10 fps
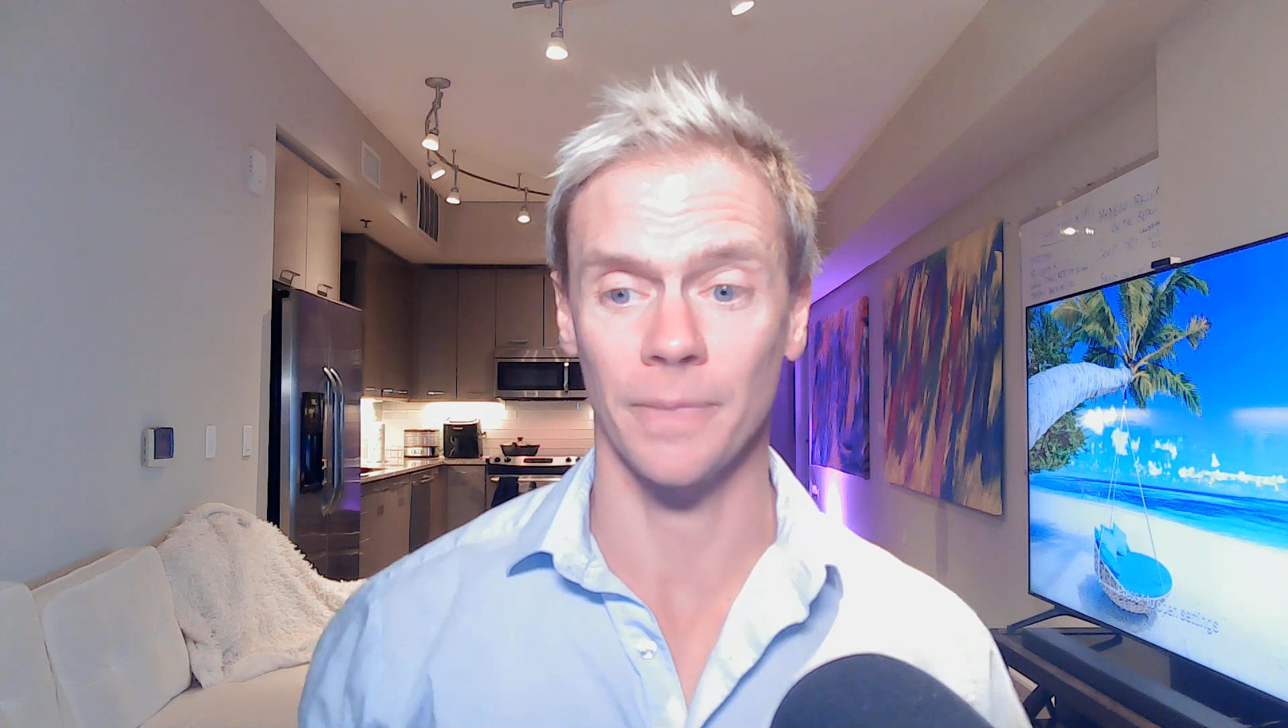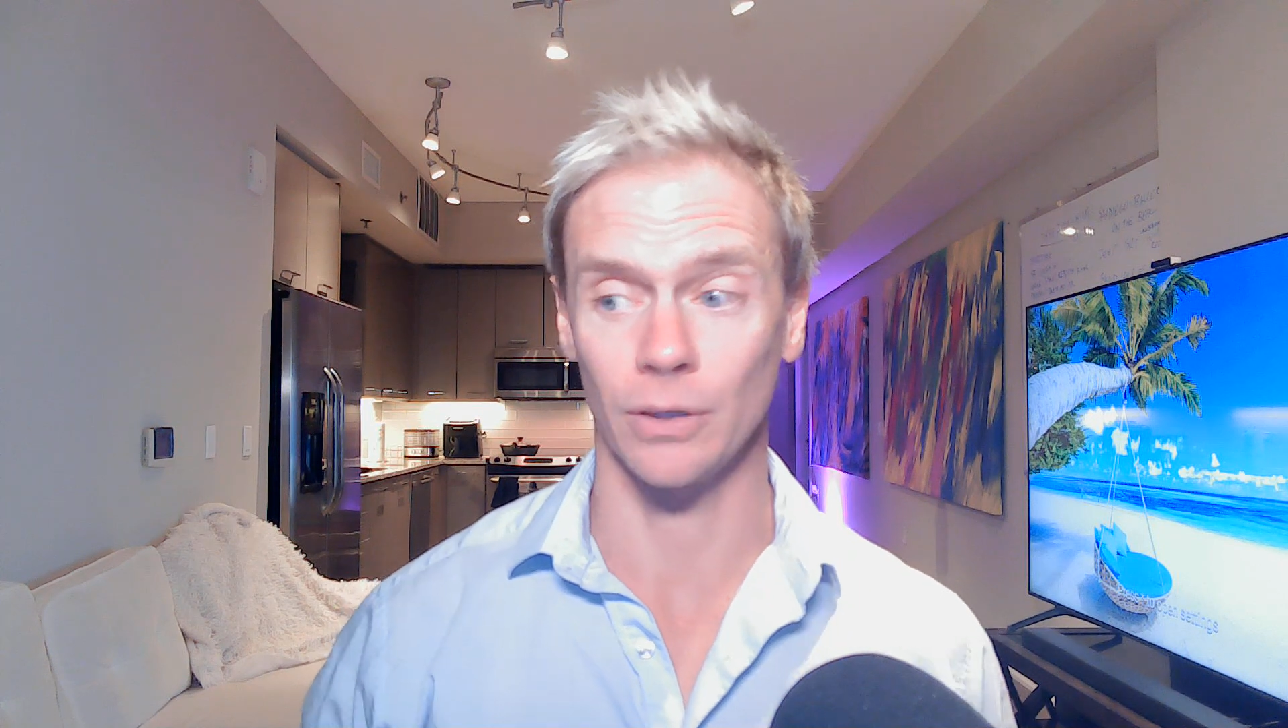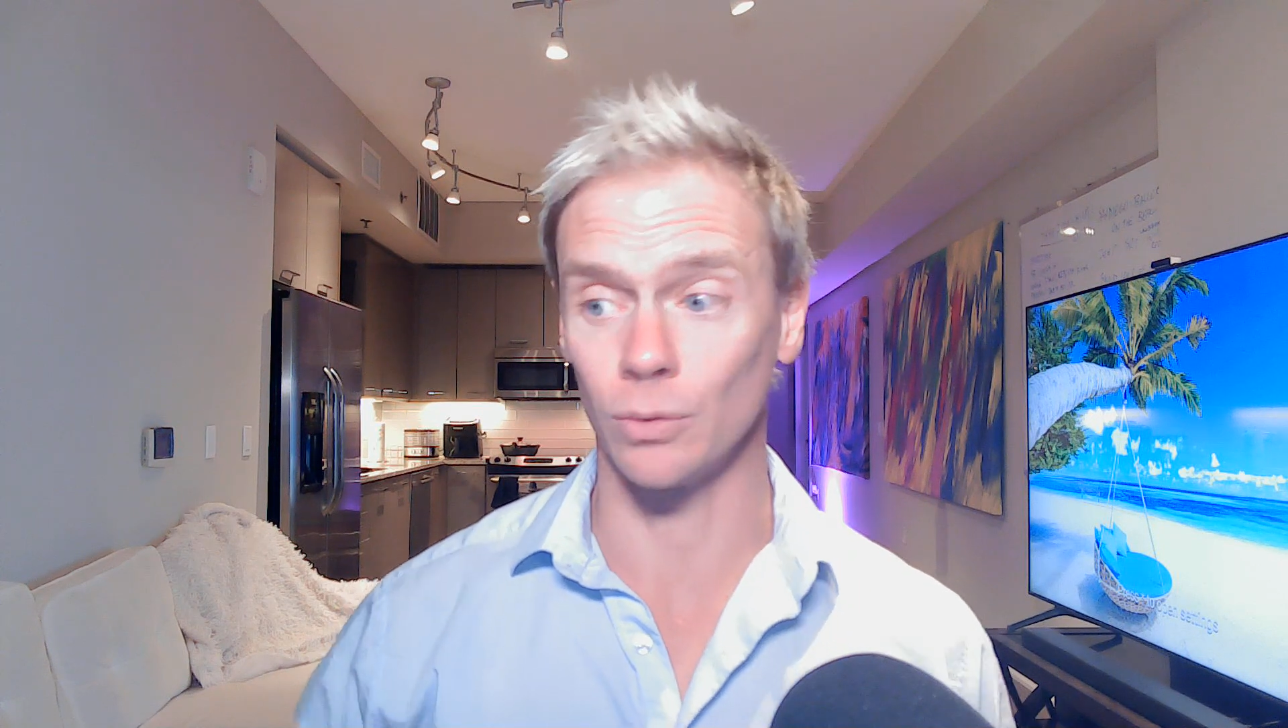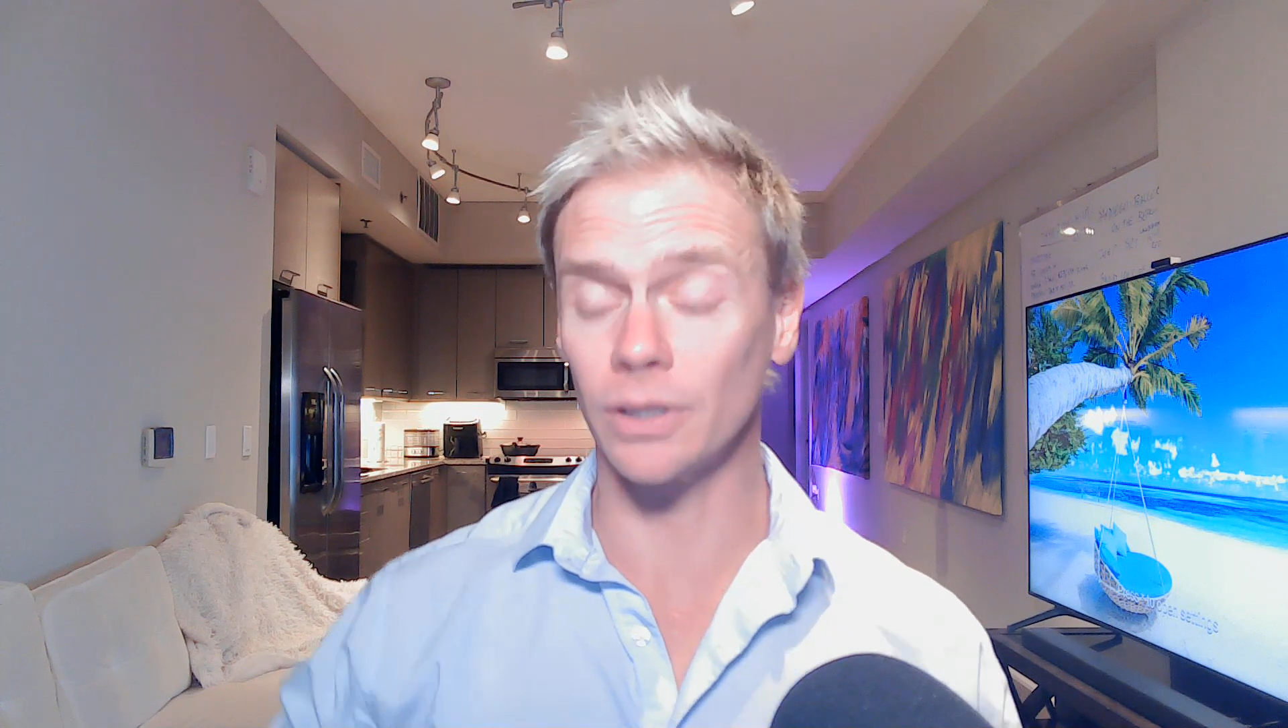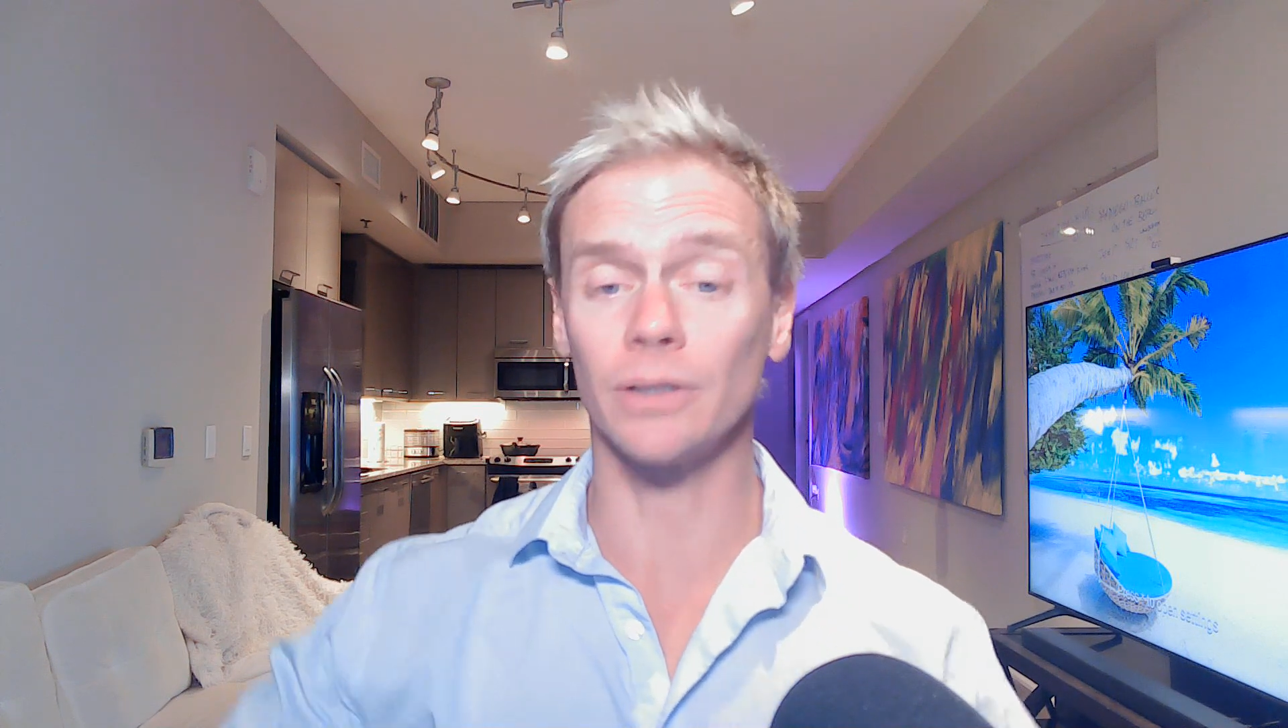
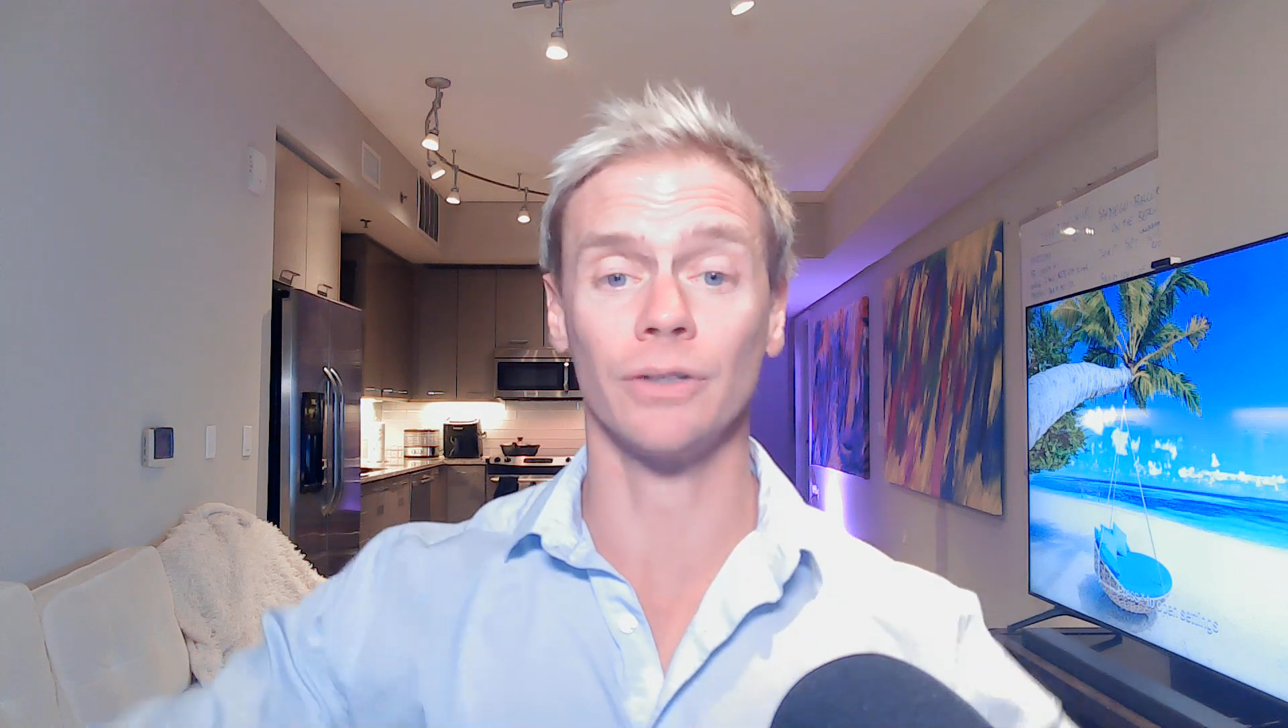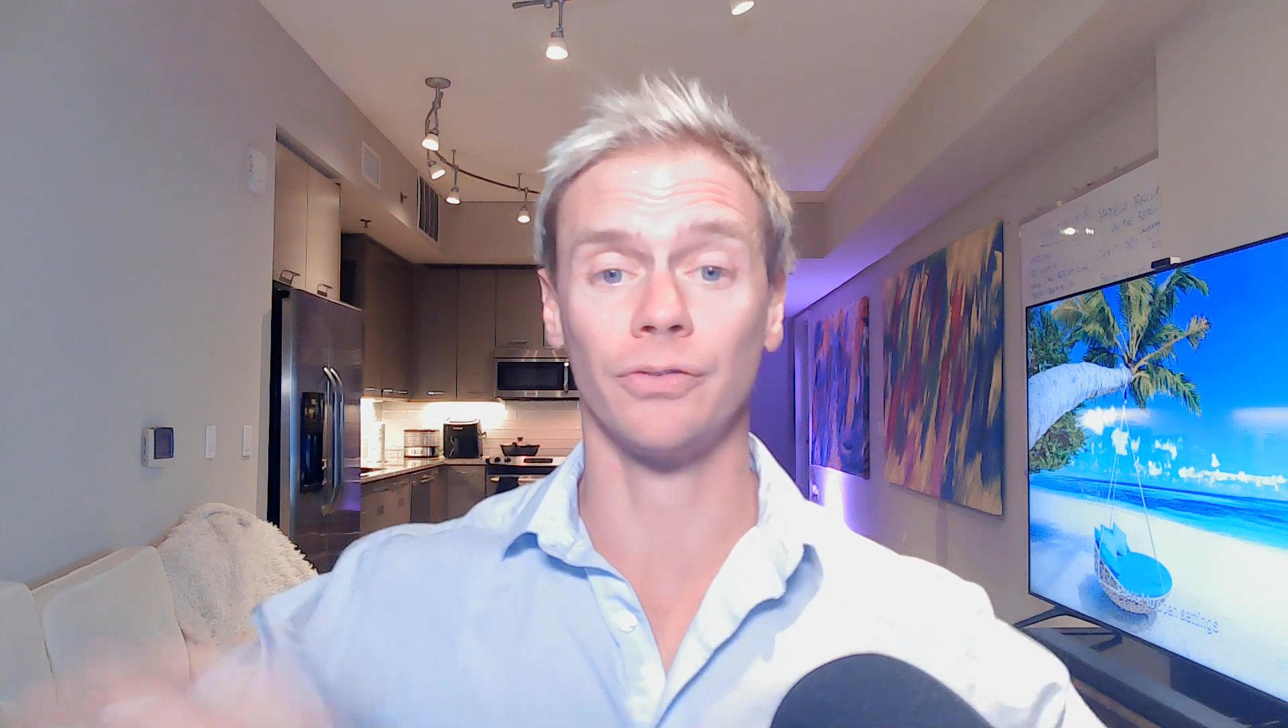You literally